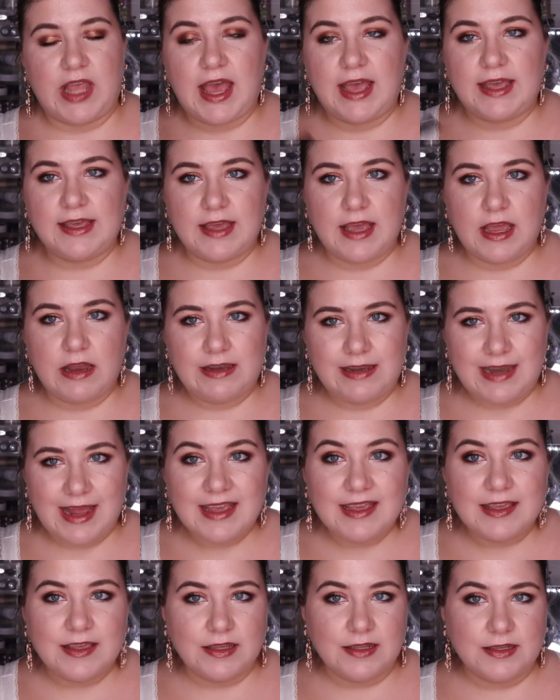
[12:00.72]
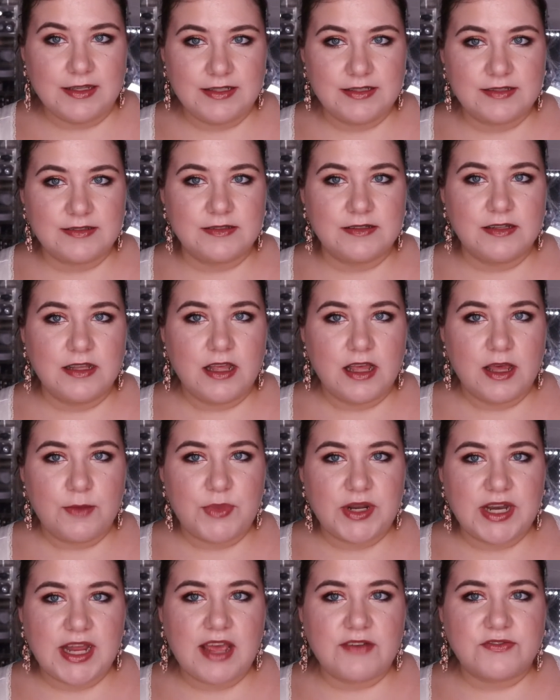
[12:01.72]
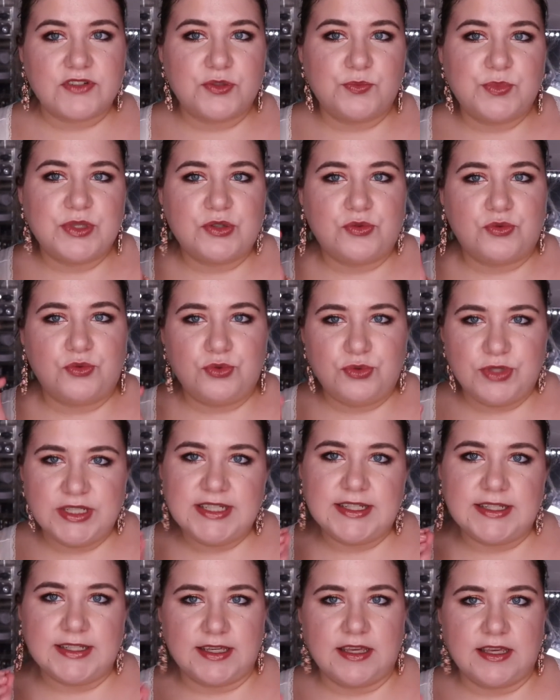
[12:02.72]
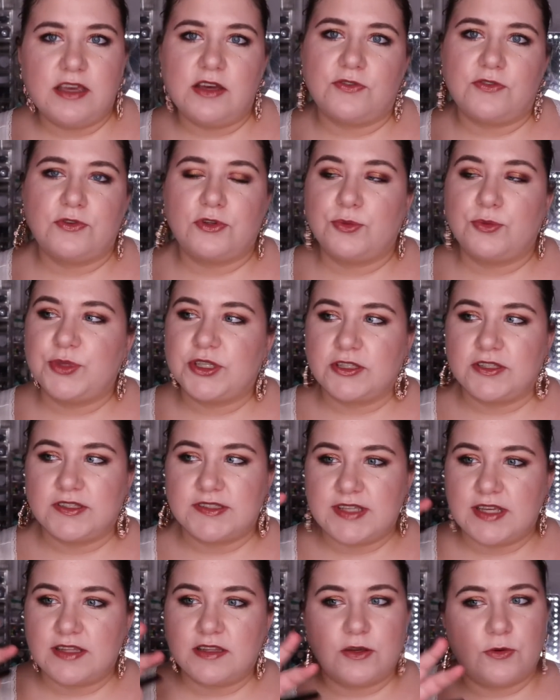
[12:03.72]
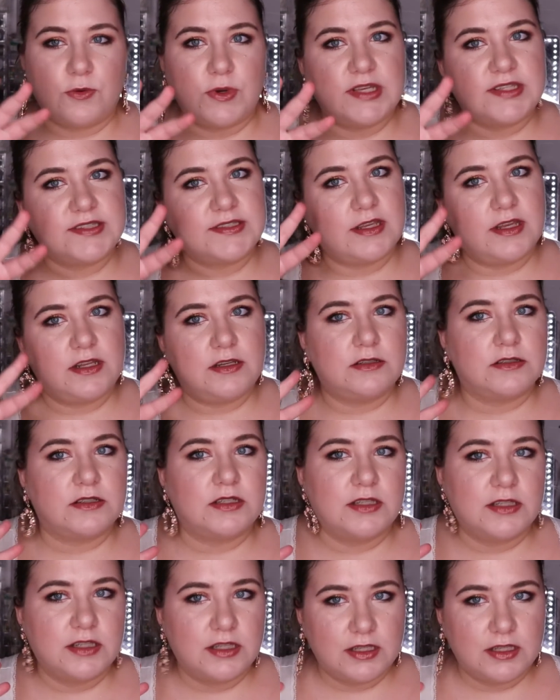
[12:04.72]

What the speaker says: I like it, but I have to be really careful because otherwise I look